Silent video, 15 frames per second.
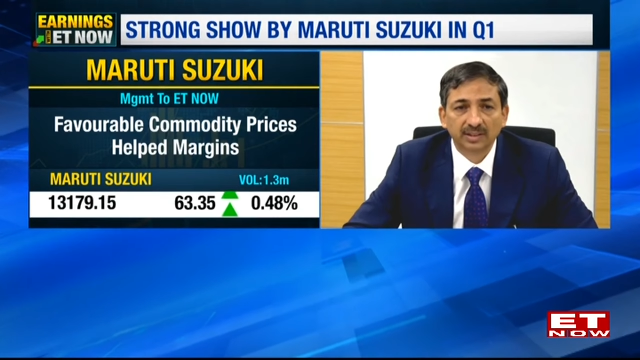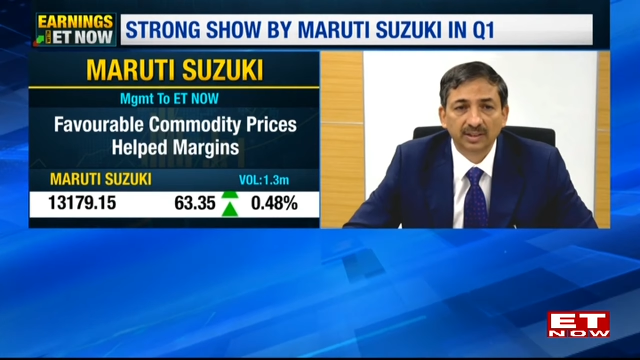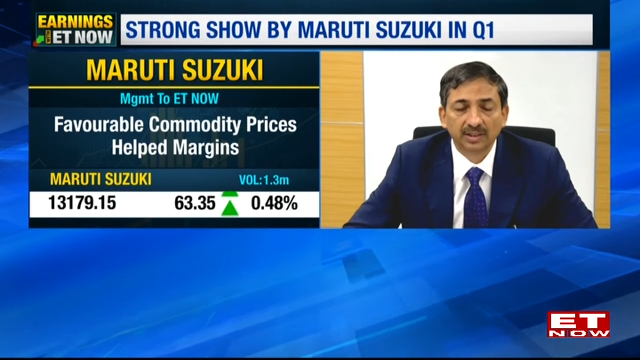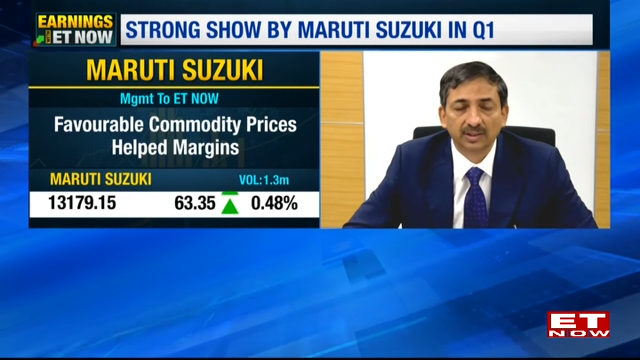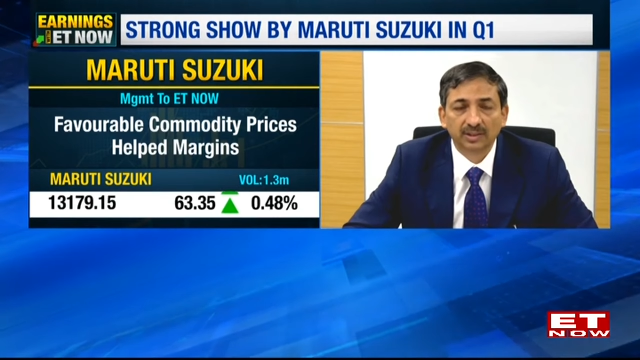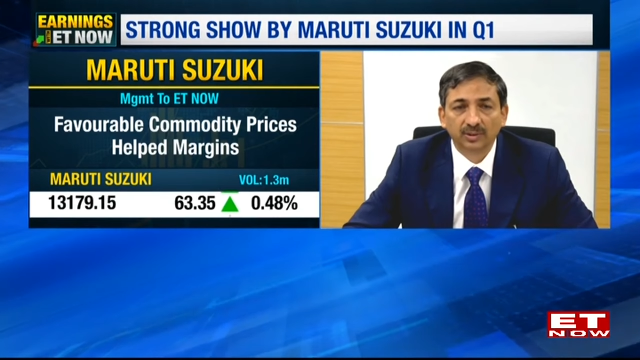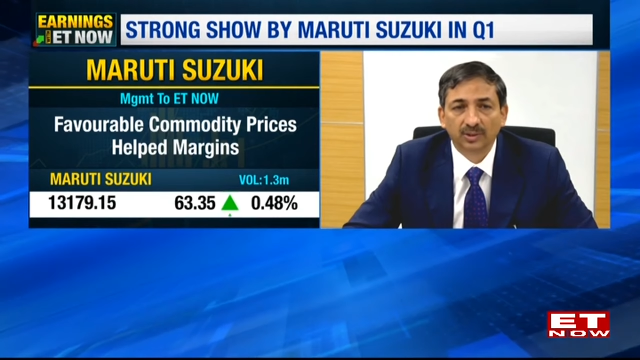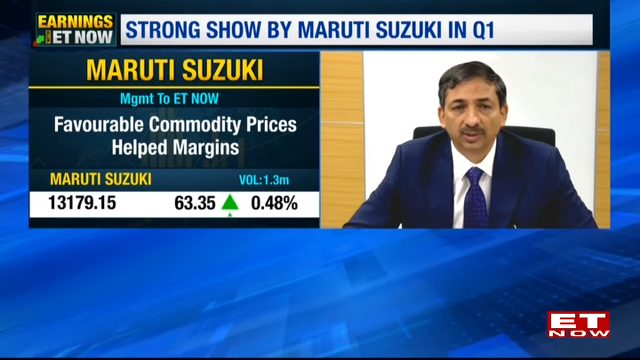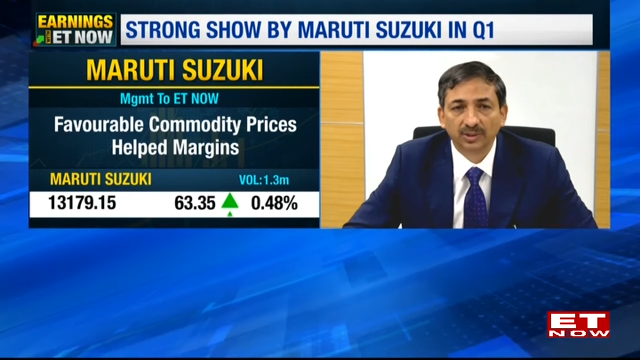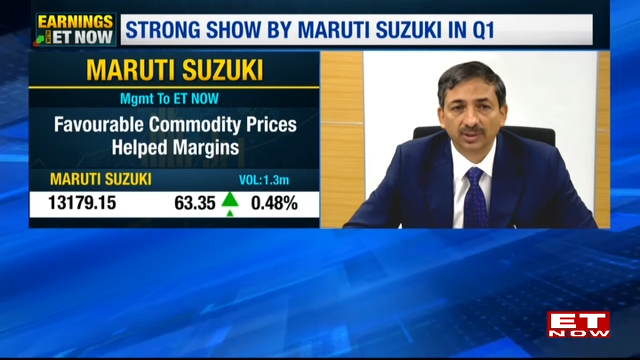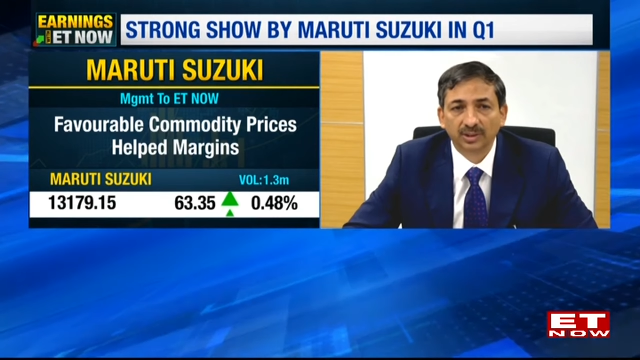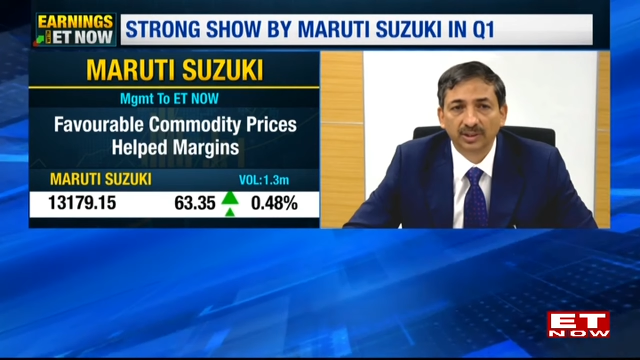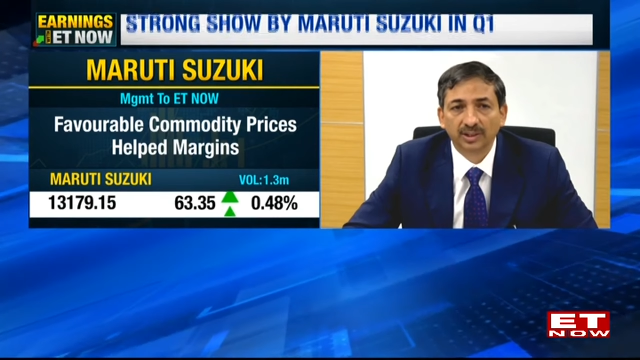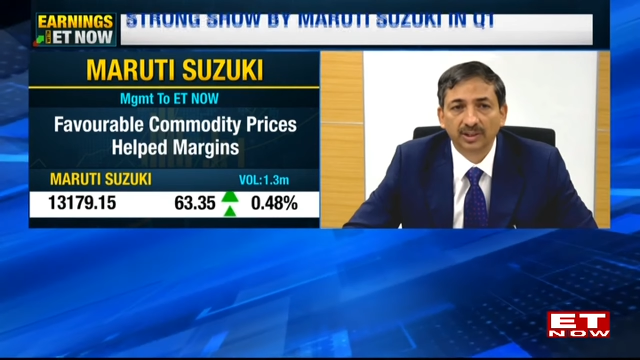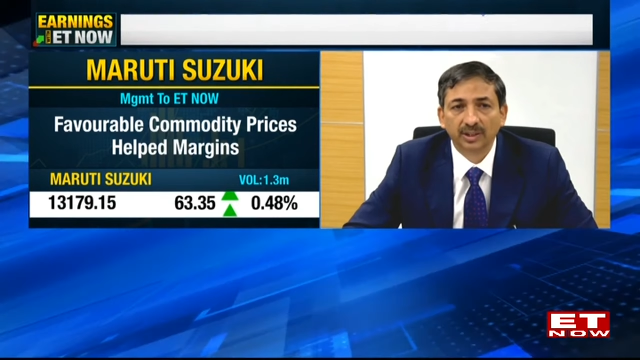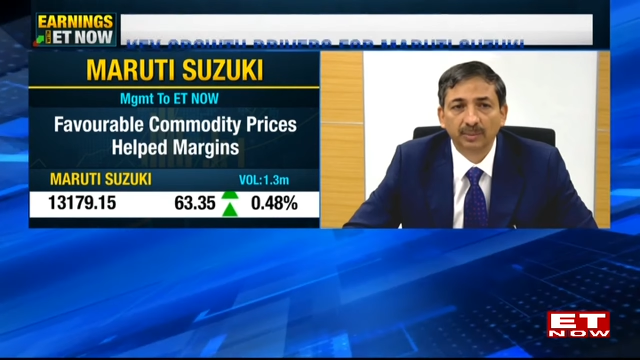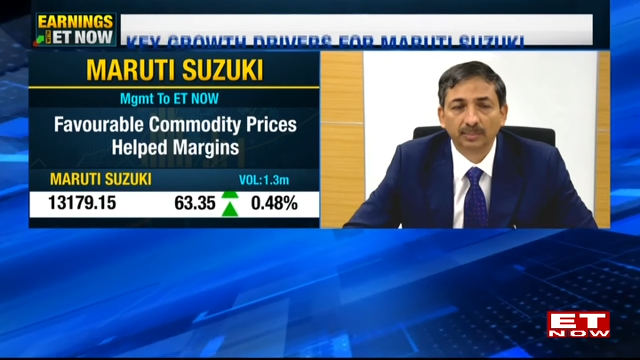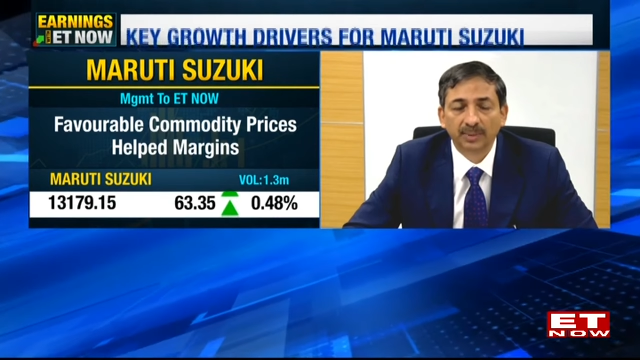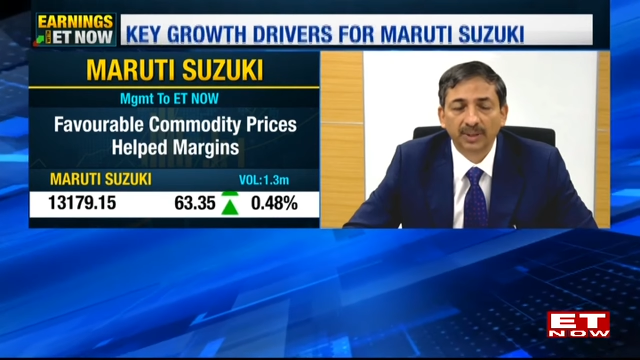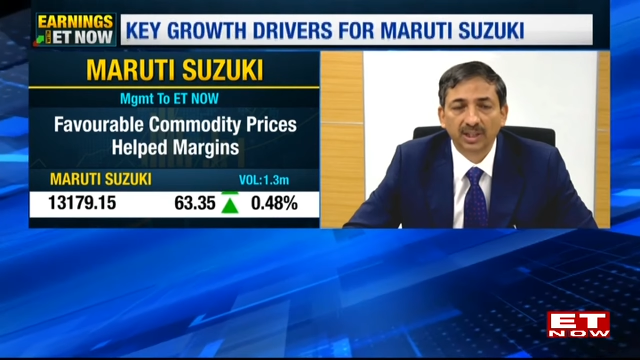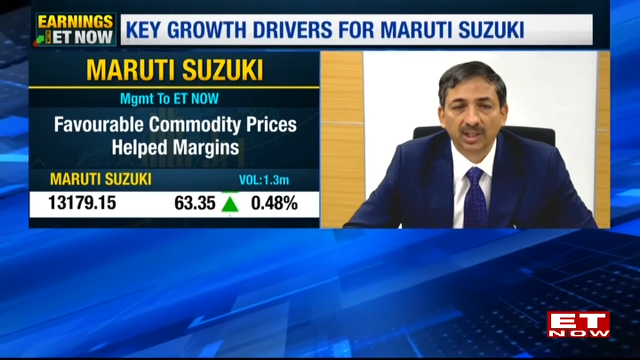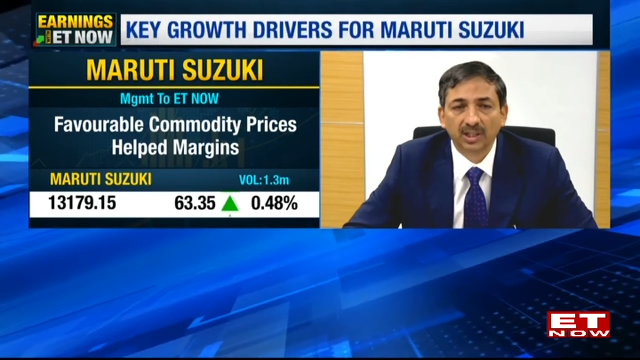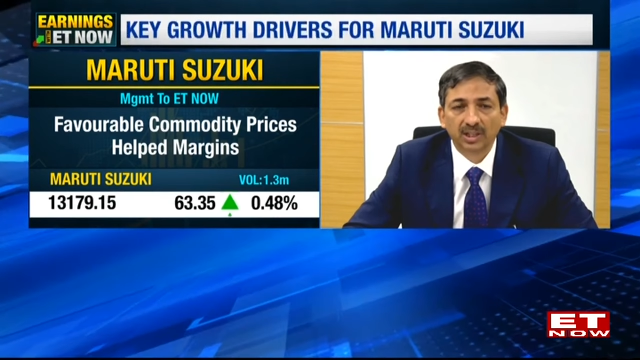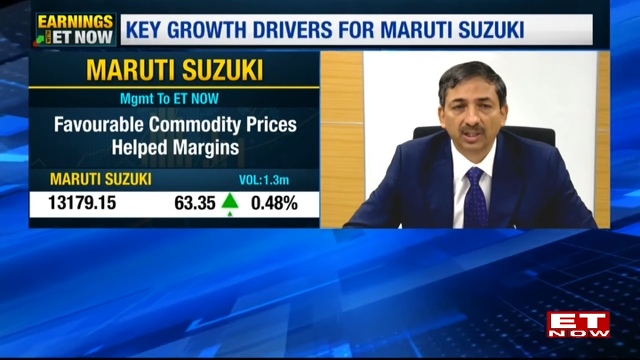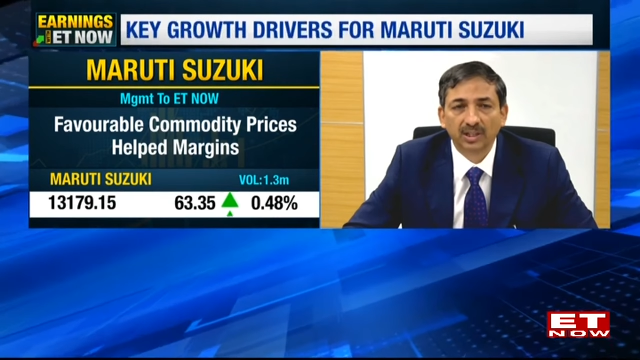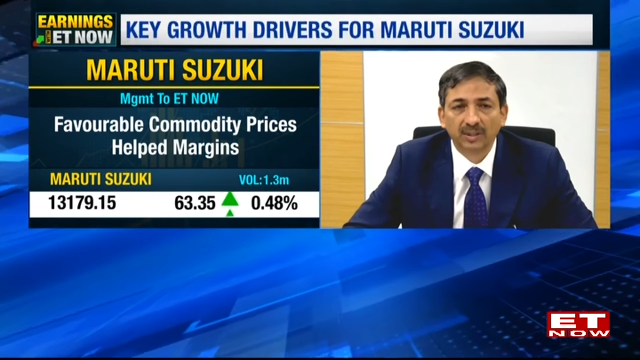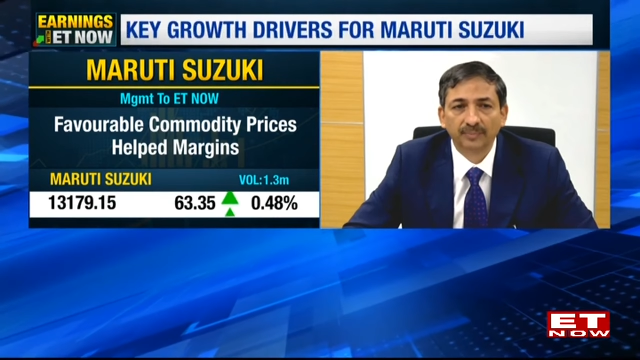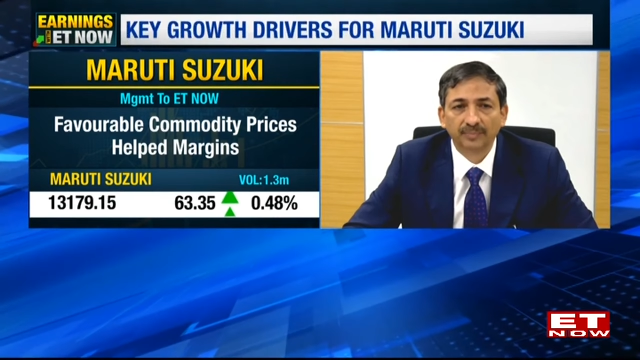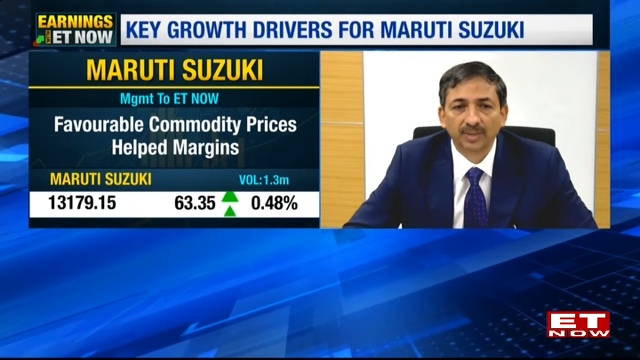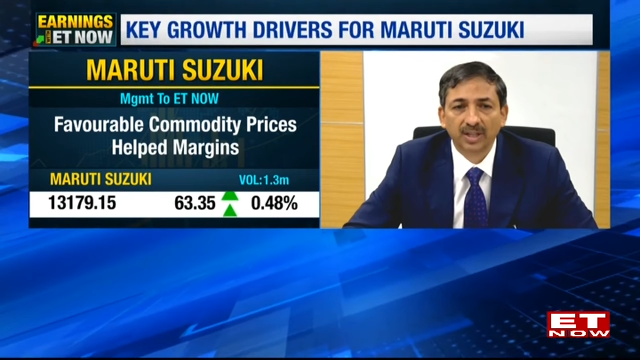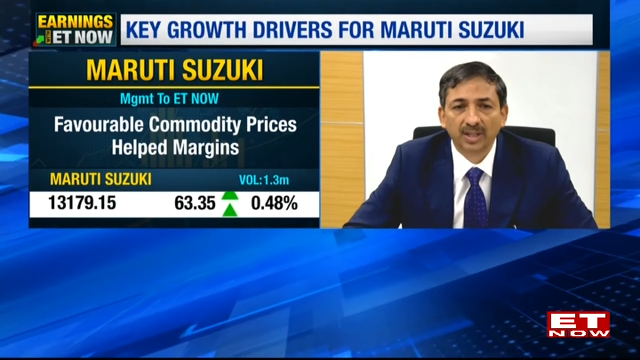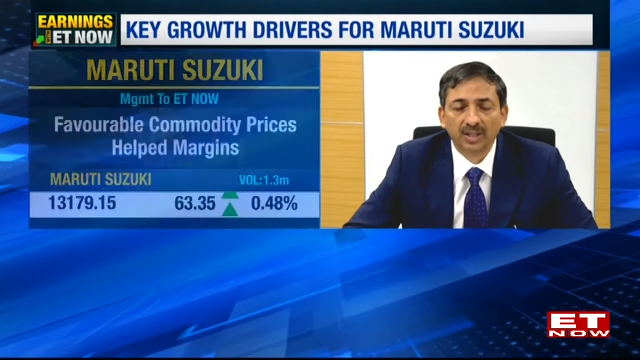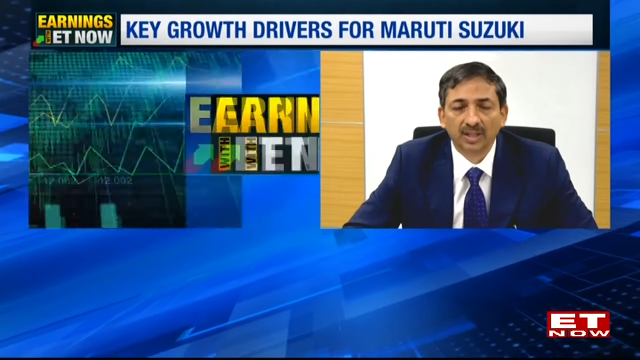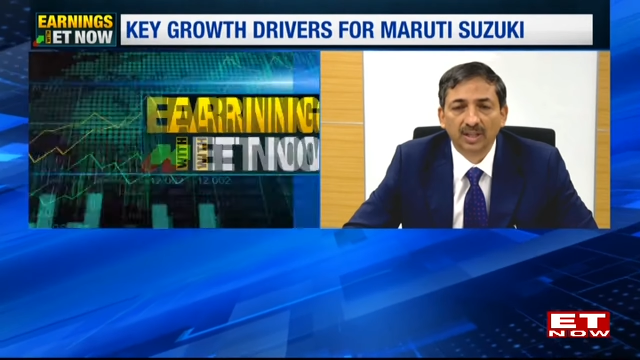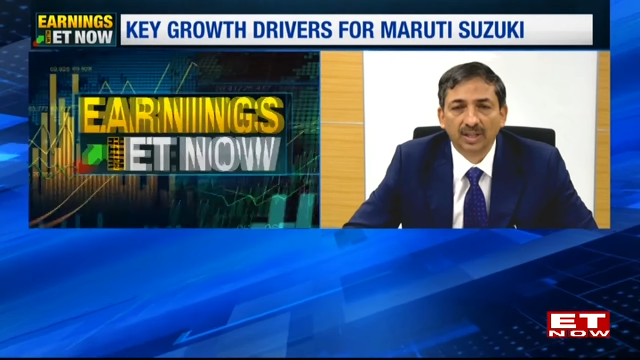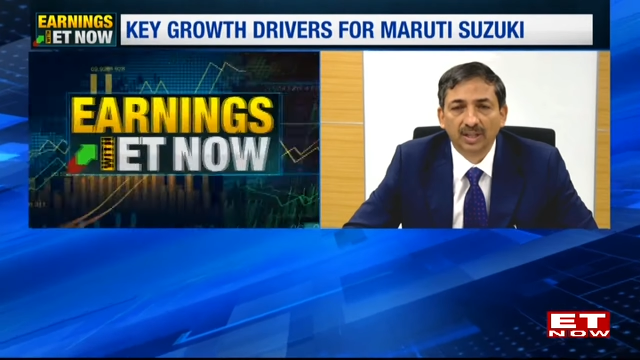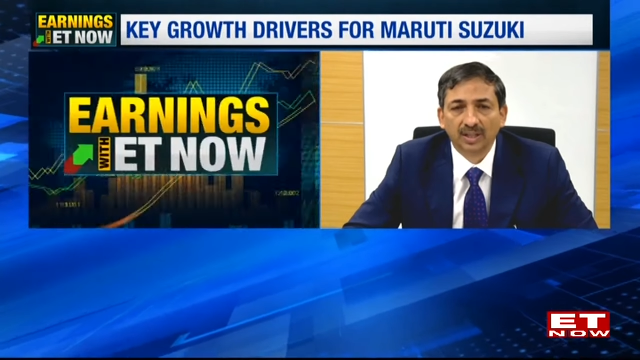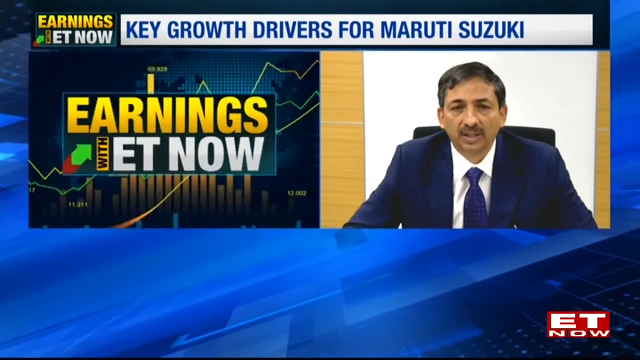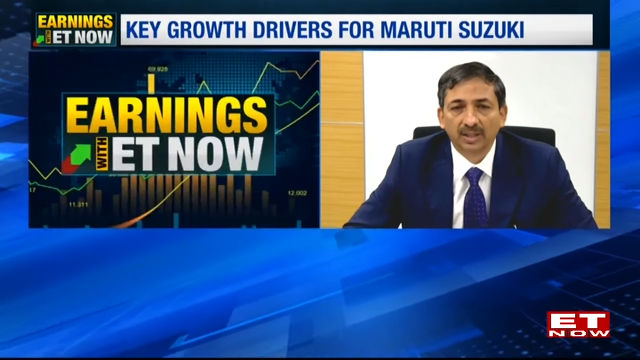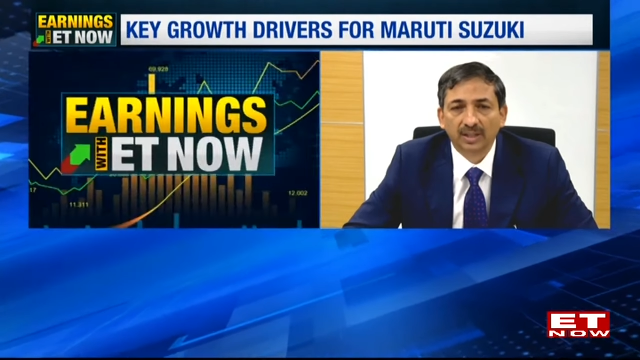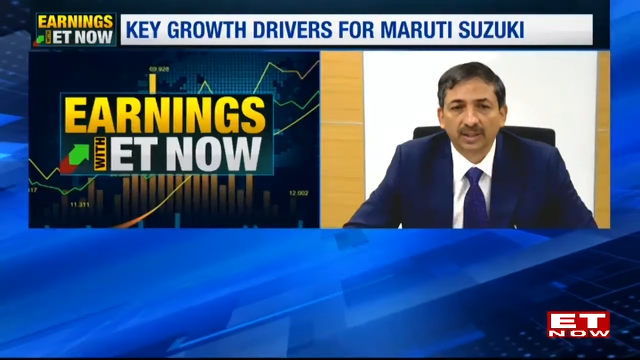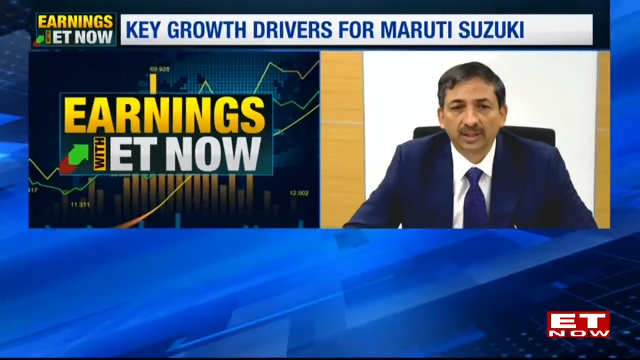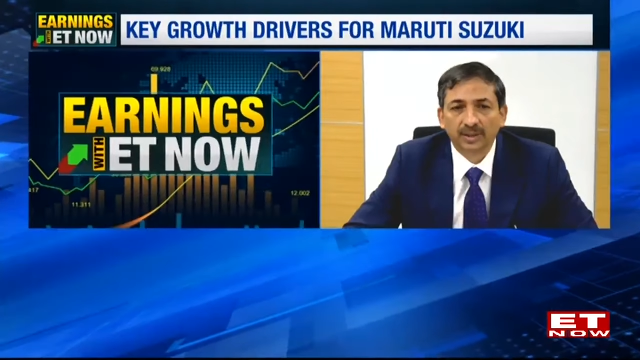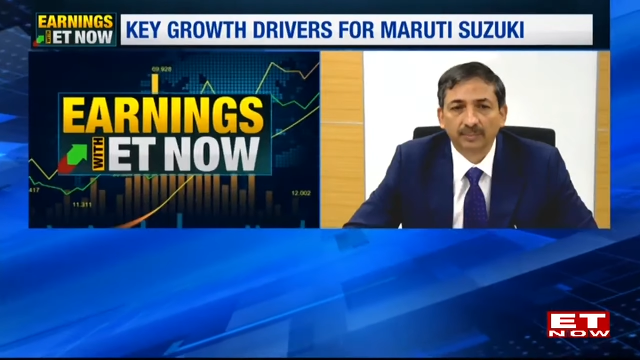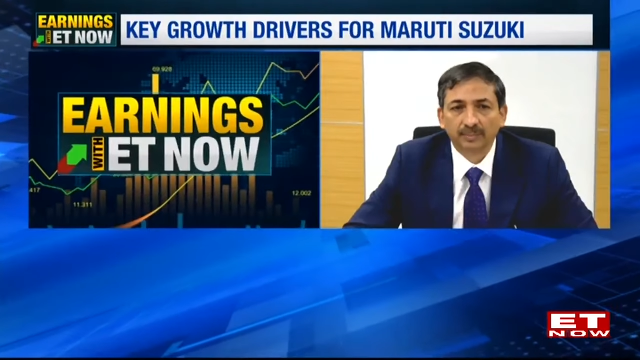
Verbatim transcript: in the North India in particular. Uh,